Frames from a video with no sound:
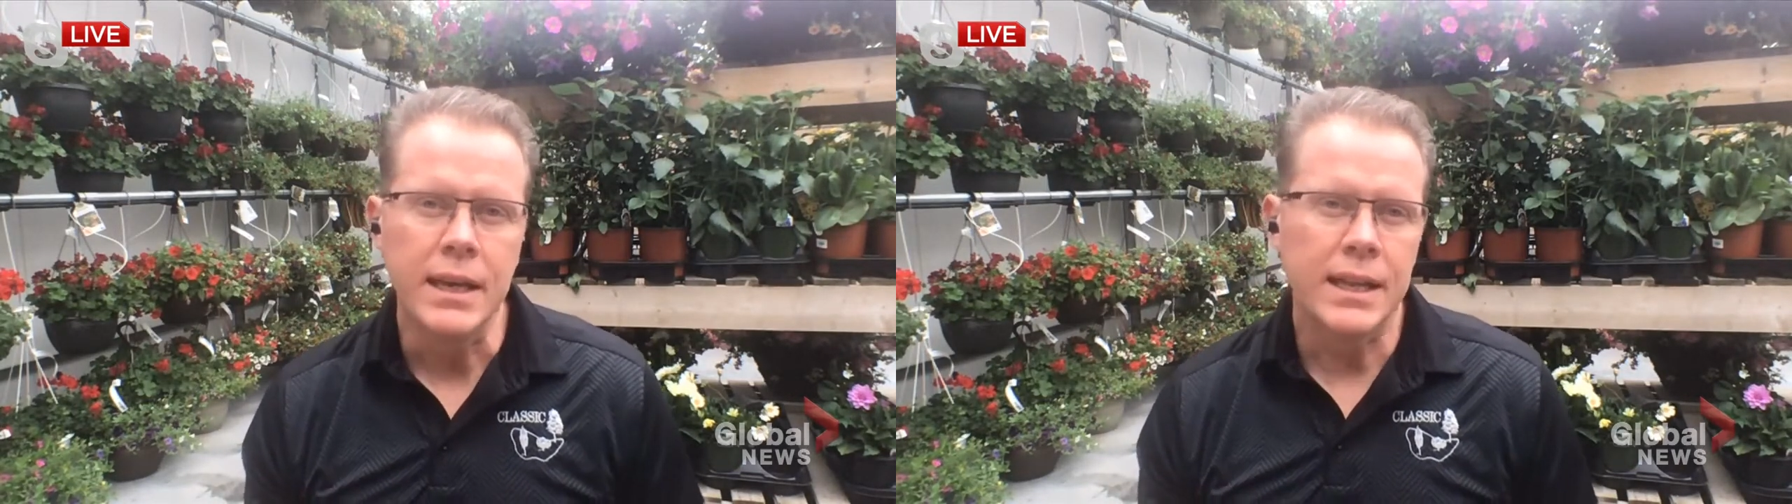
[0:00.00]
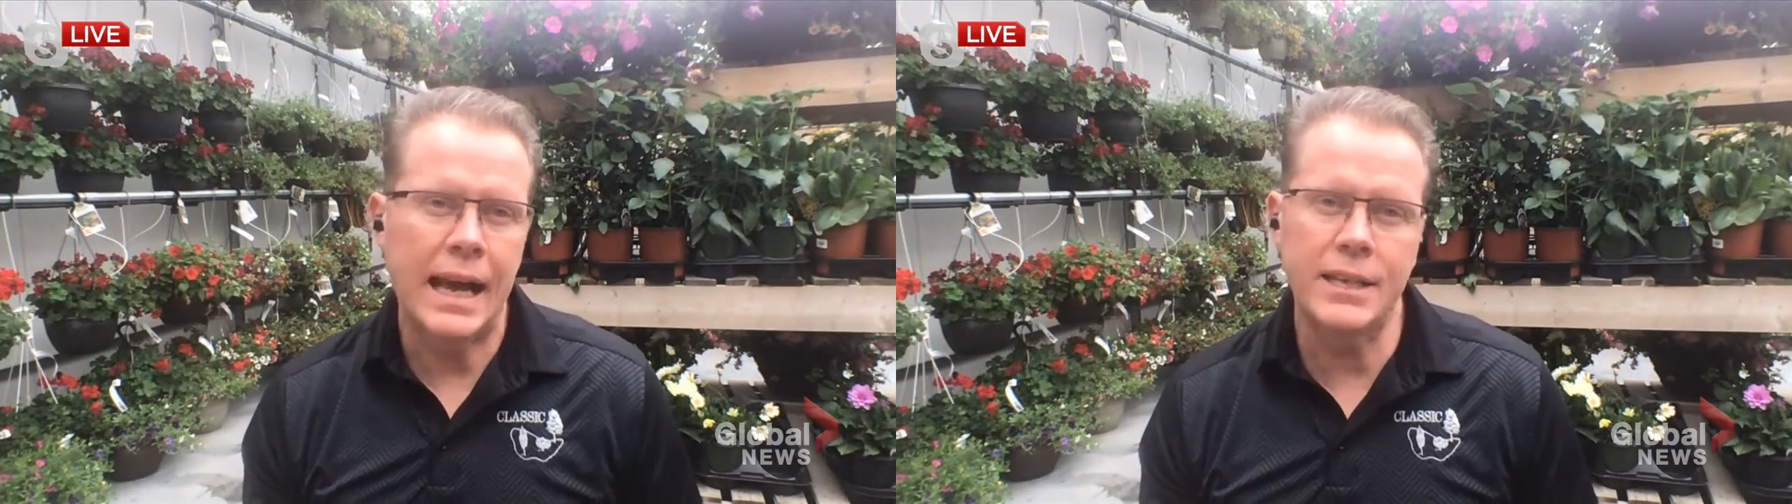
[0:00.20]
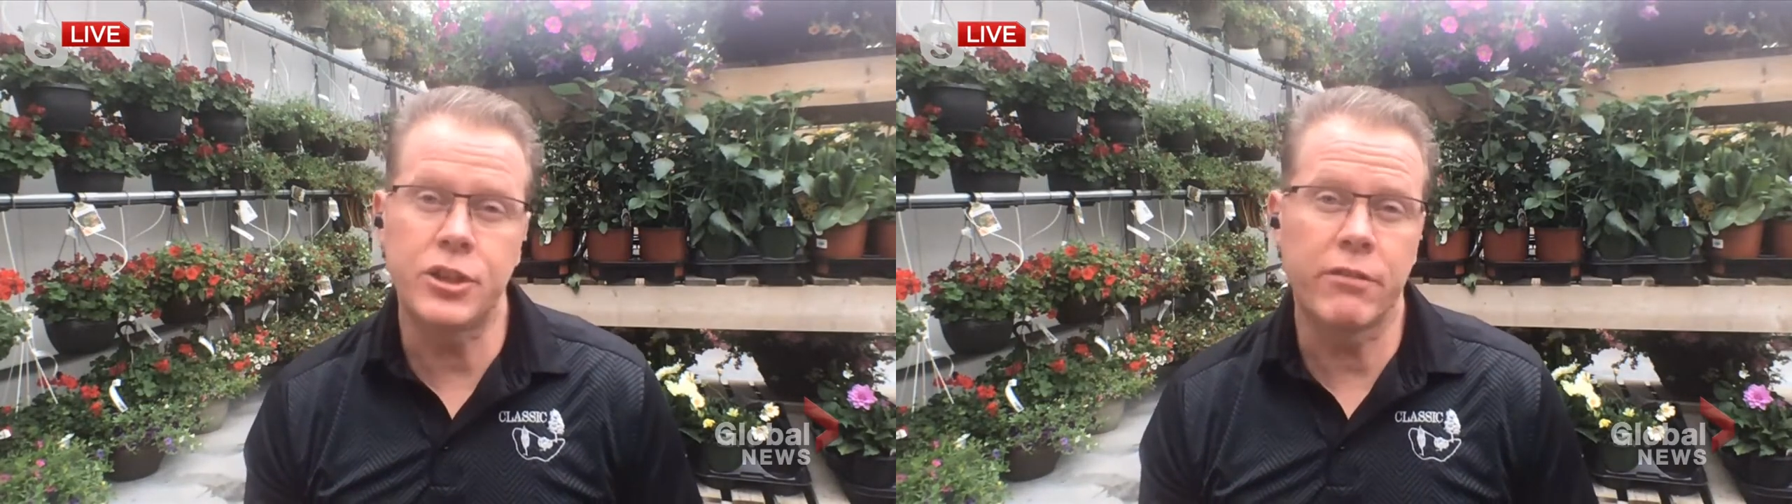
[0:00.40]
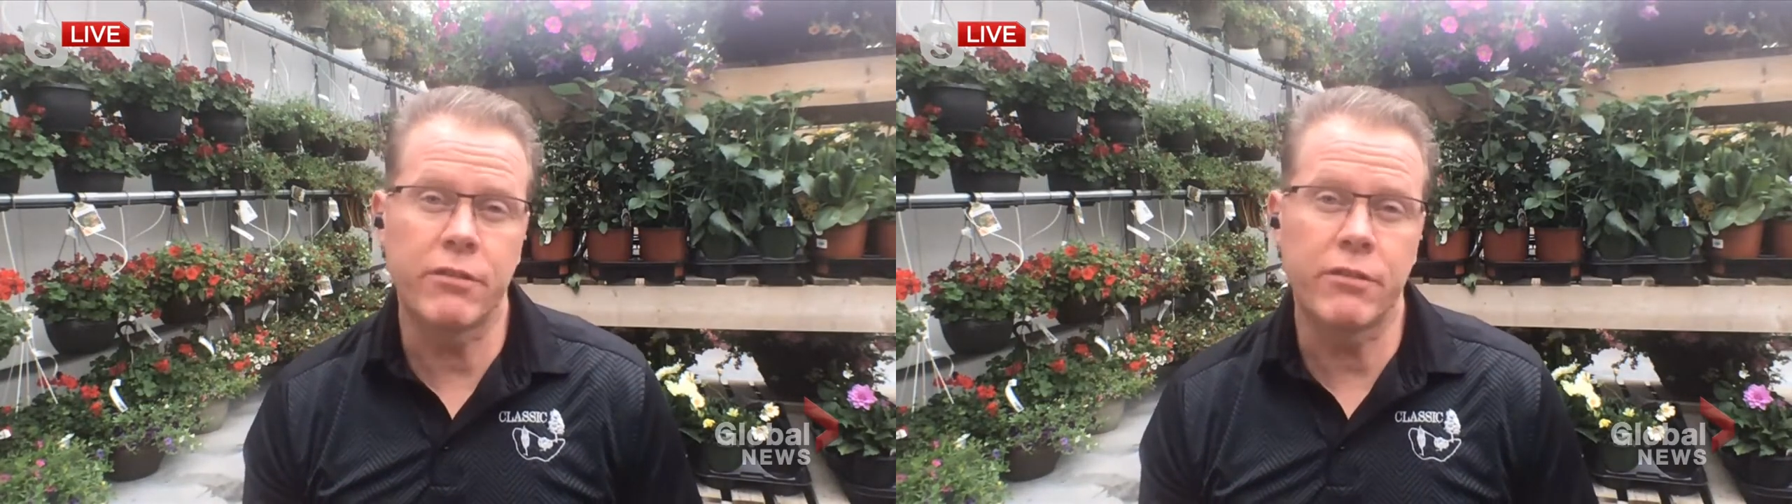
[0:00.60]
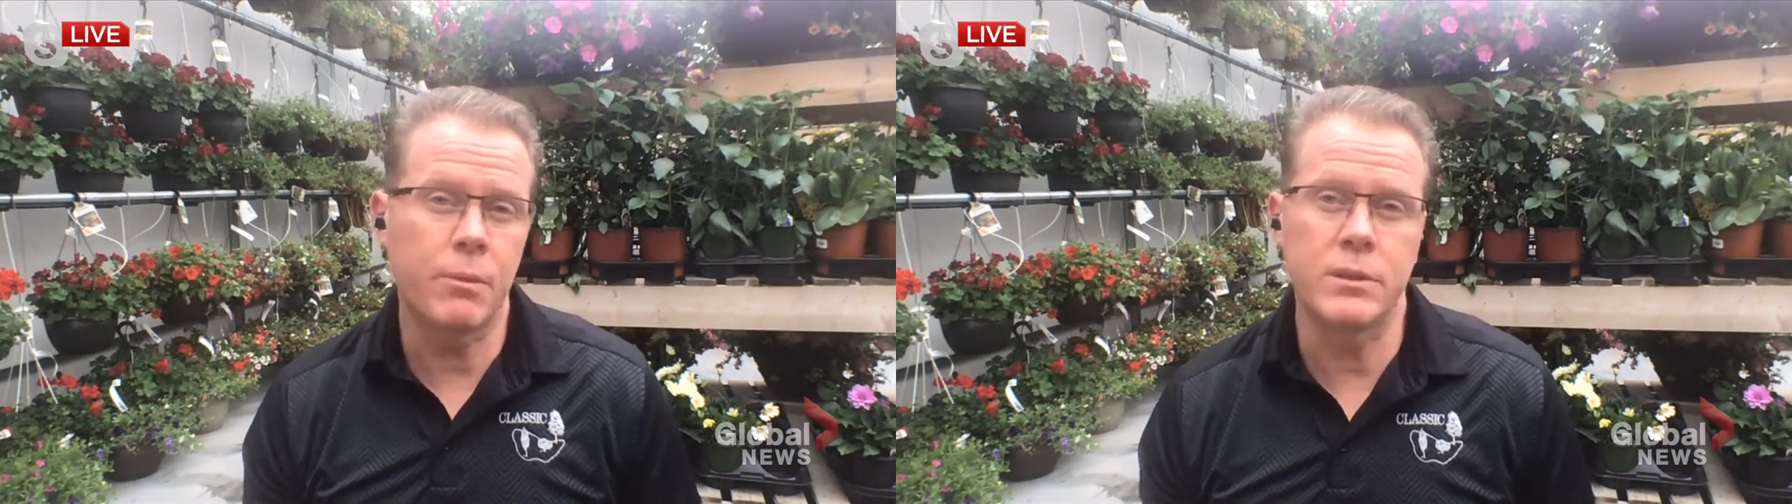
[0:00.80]
Last year,
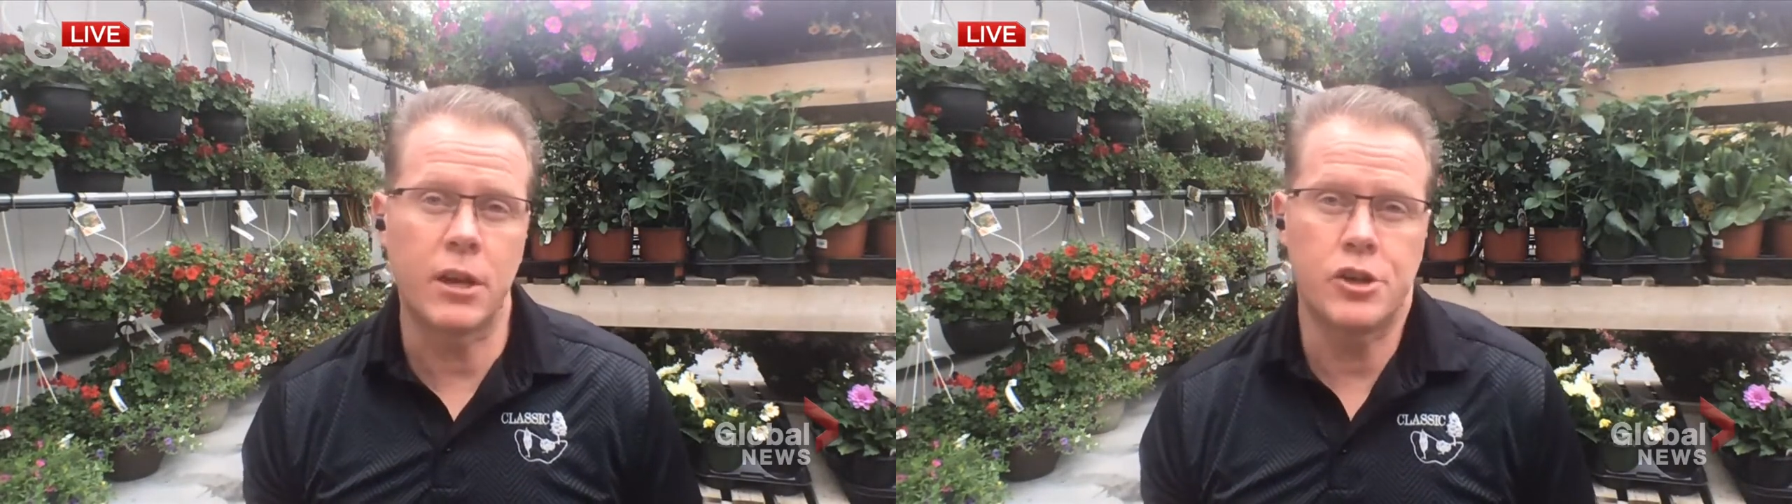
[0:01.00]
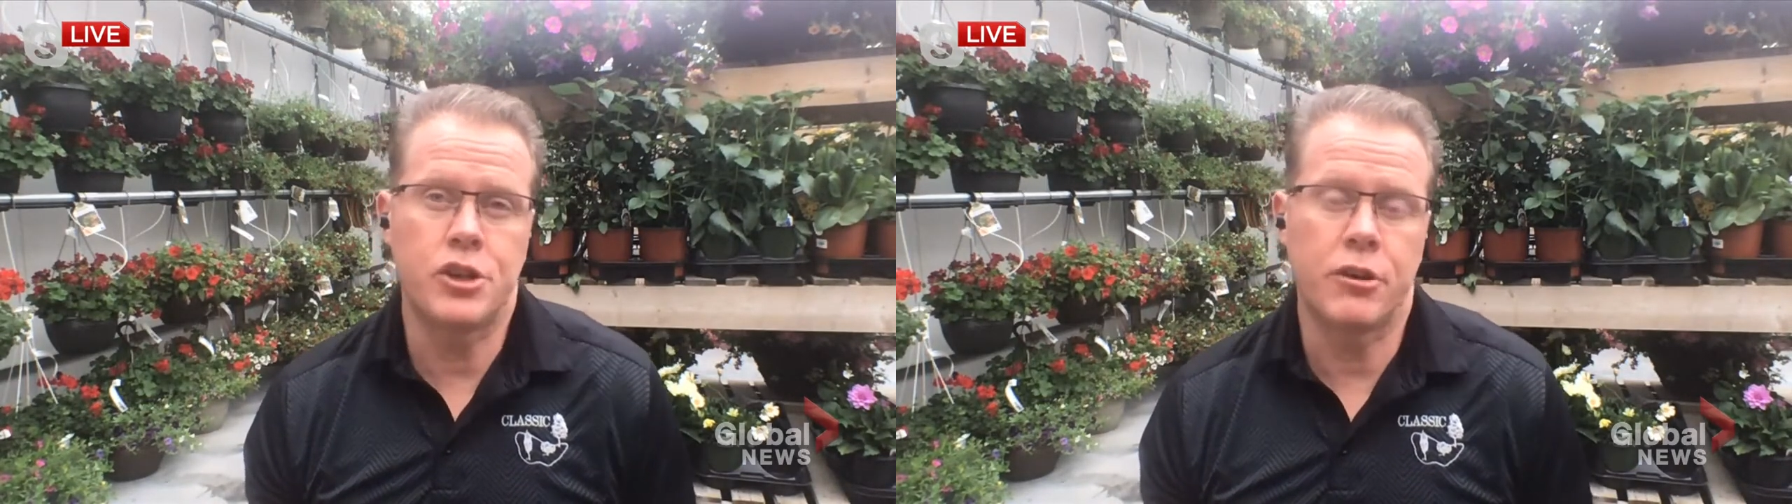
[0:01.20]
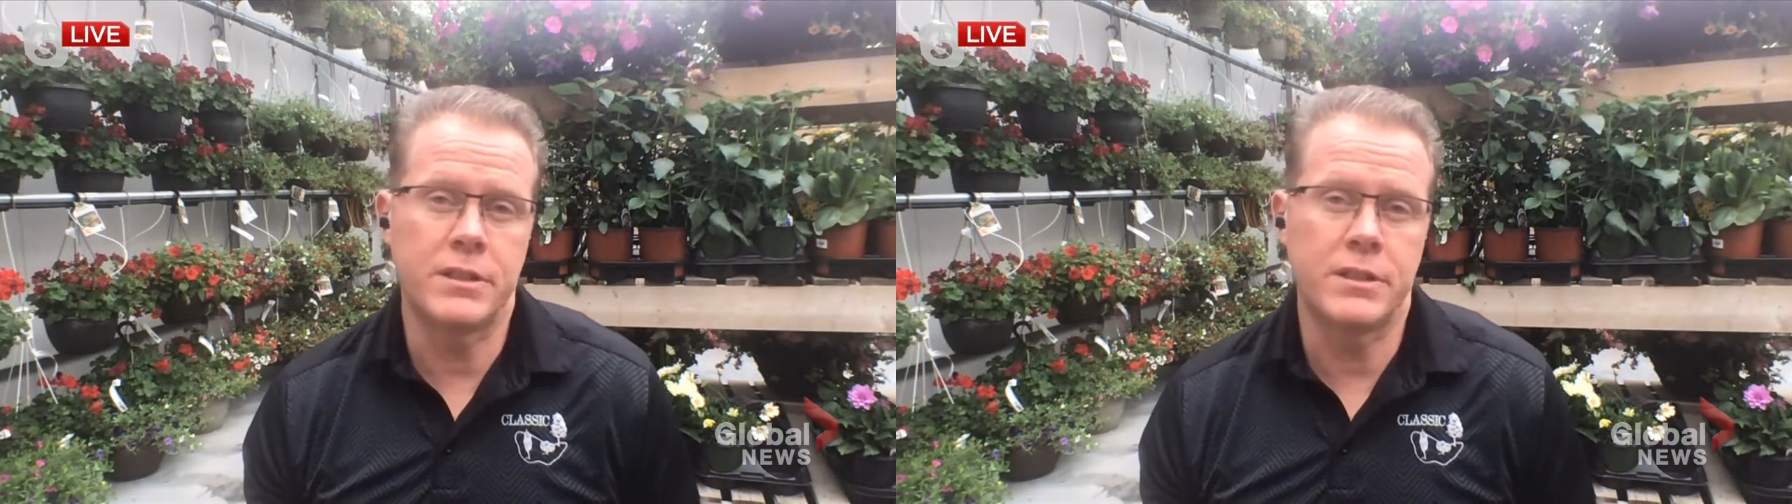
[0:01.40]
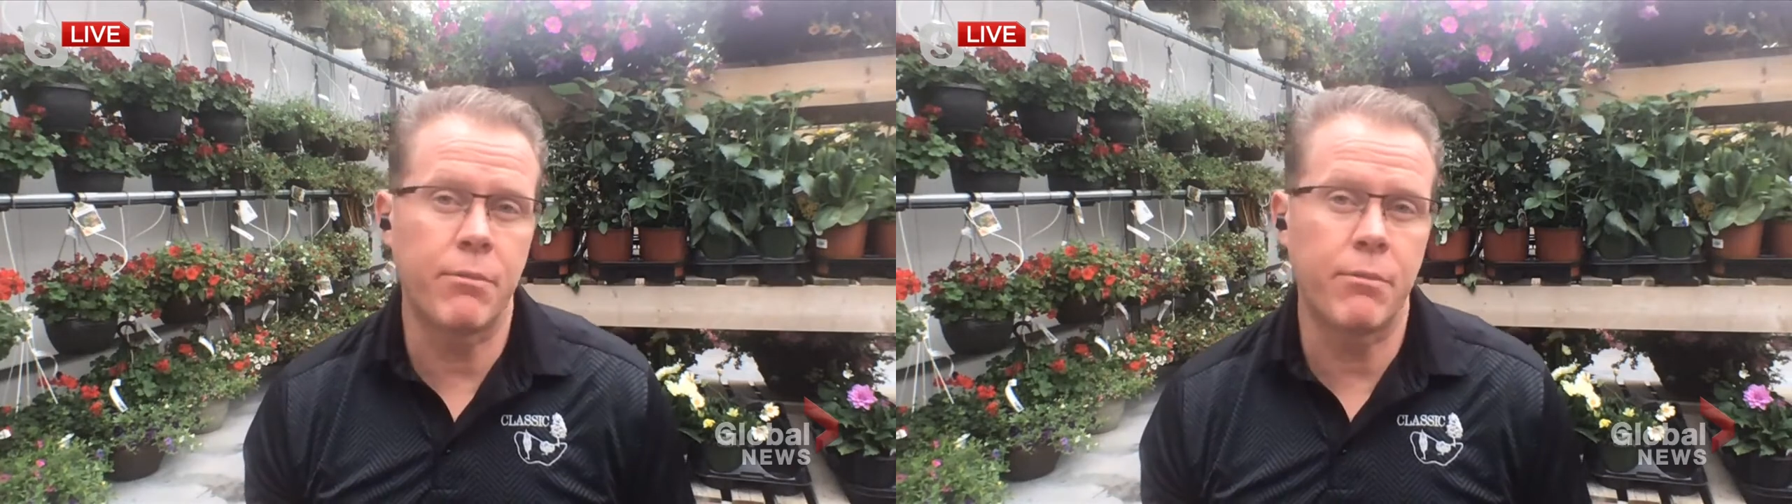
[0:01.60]
everybody was unsure.